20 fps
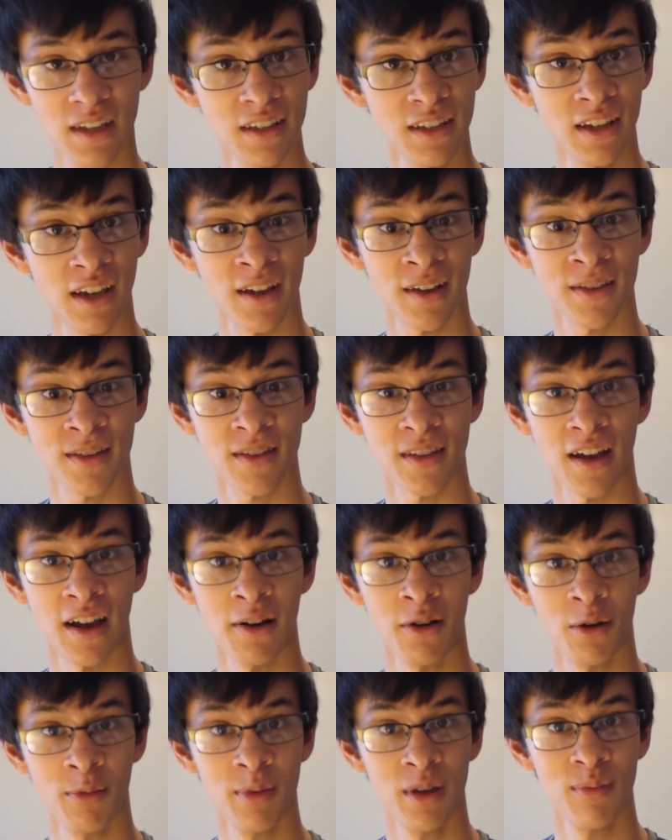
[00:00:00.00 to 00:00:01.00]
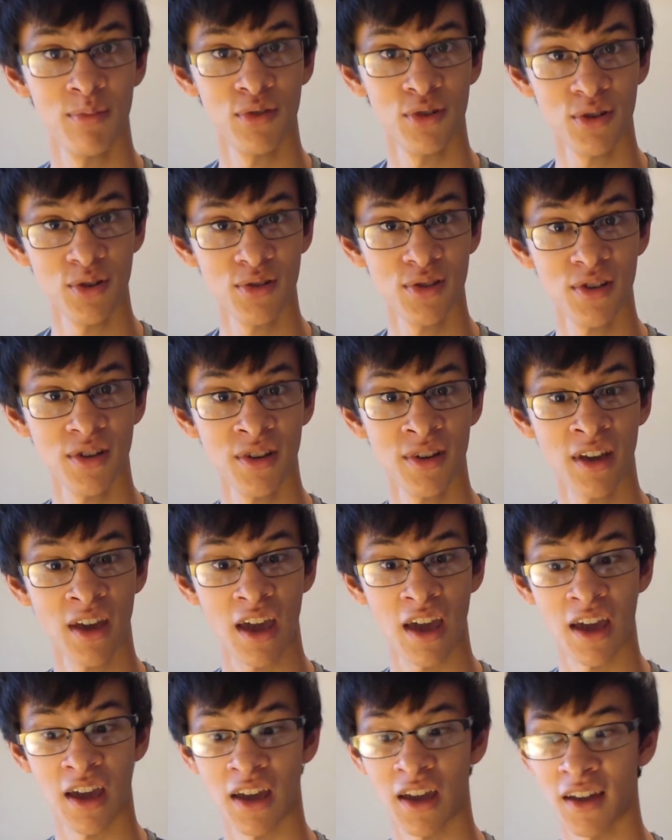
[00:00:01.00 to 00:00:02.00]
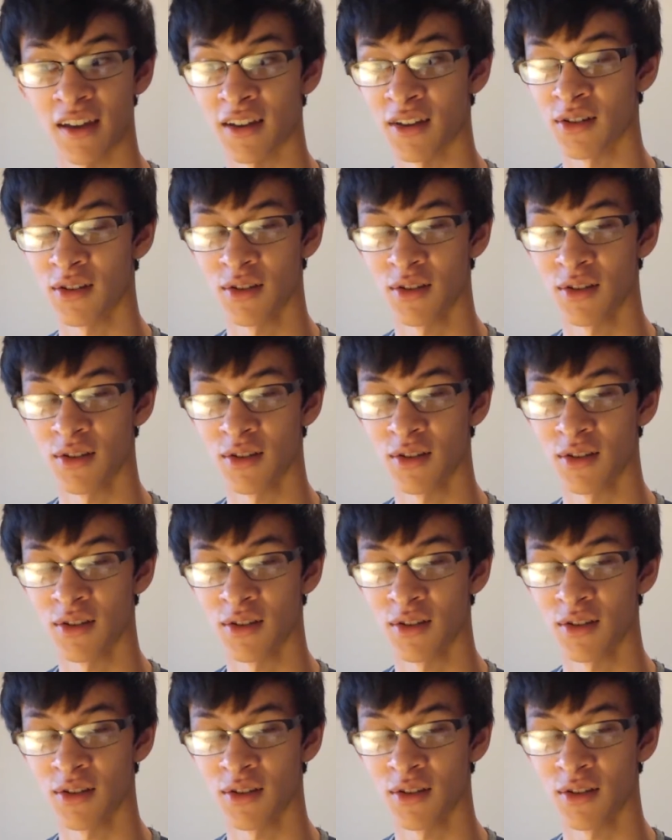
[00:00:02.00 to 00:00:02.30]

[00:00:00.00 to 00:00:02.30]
Yes, I will be producing a